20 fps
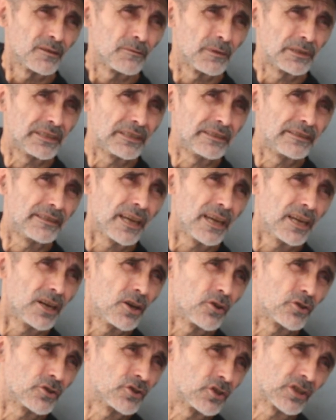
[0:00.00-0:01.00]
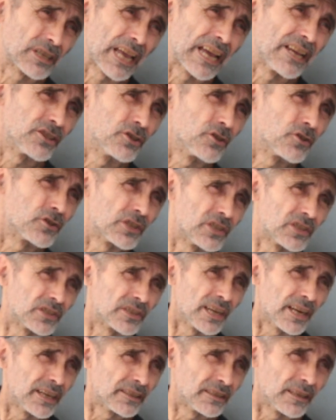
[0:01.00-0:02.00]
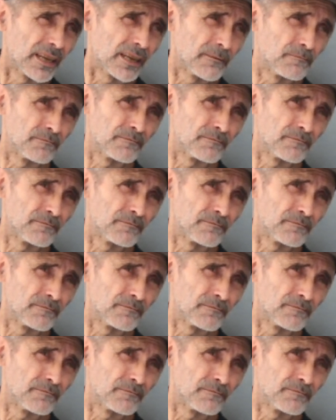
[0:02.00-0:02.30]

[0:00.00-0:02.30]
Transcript: But the dialogue has just started.